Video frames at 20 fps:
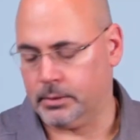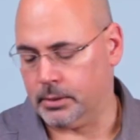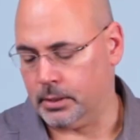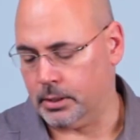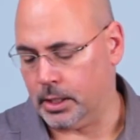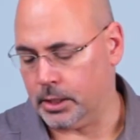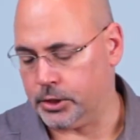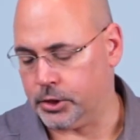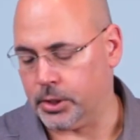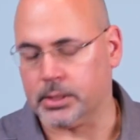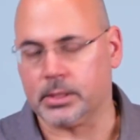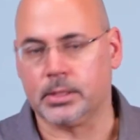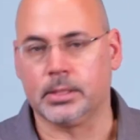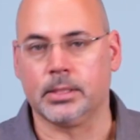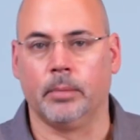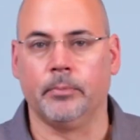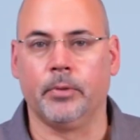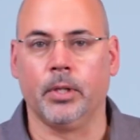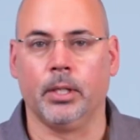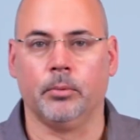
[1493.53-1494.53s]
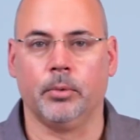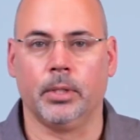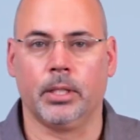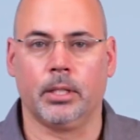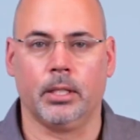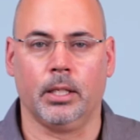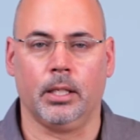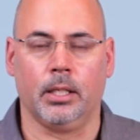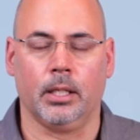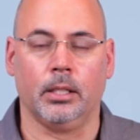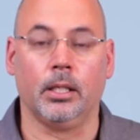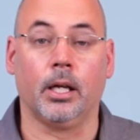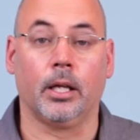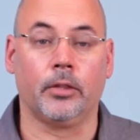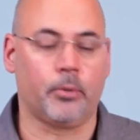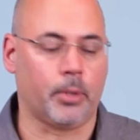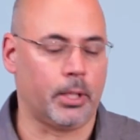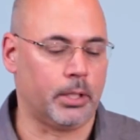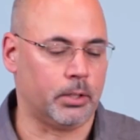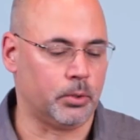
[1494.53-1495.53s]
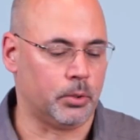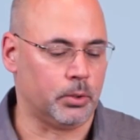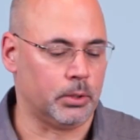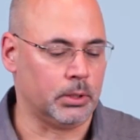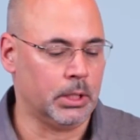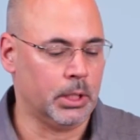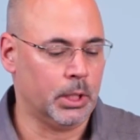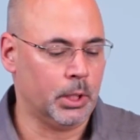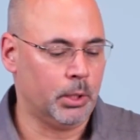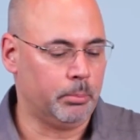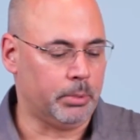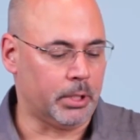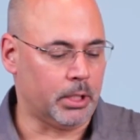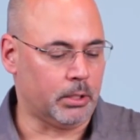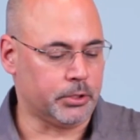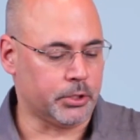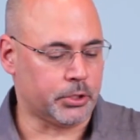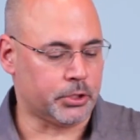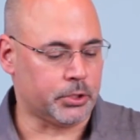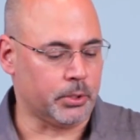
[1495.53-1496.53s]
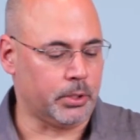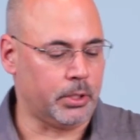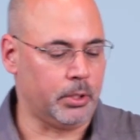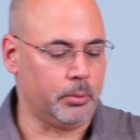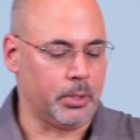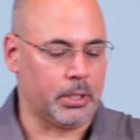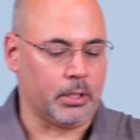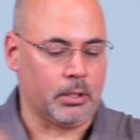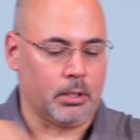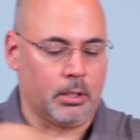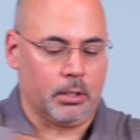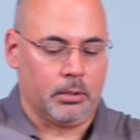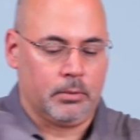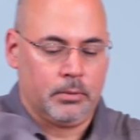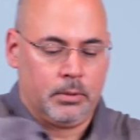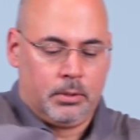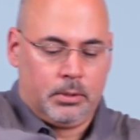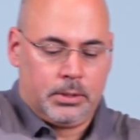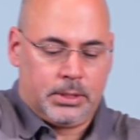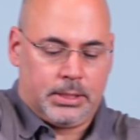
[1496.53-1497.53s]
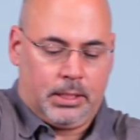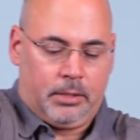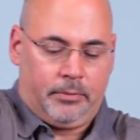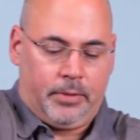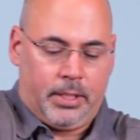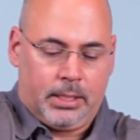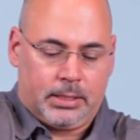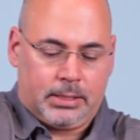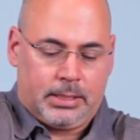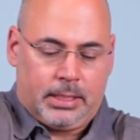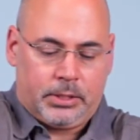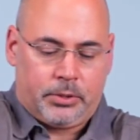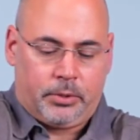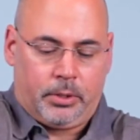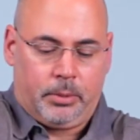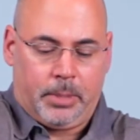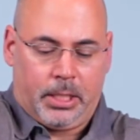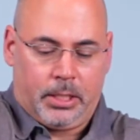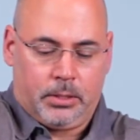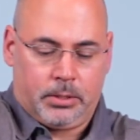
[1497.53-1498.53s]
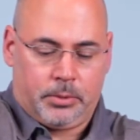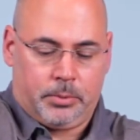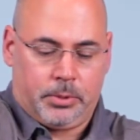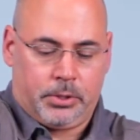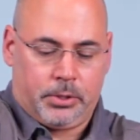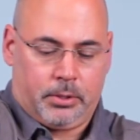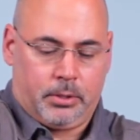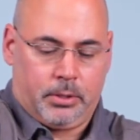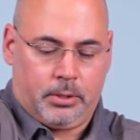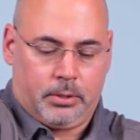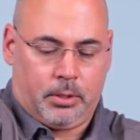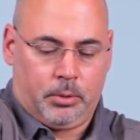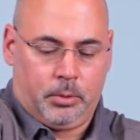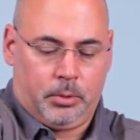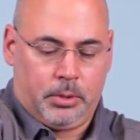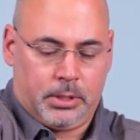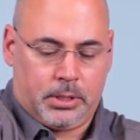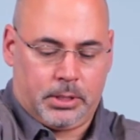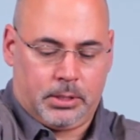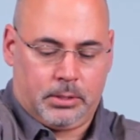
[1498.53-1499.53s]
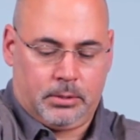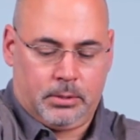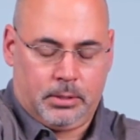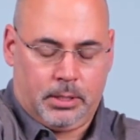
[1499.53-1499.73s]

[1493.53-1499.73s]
adjust something with a non-threaded hole, but I'll just show you with our Synovate accessory mounts, which are the coolest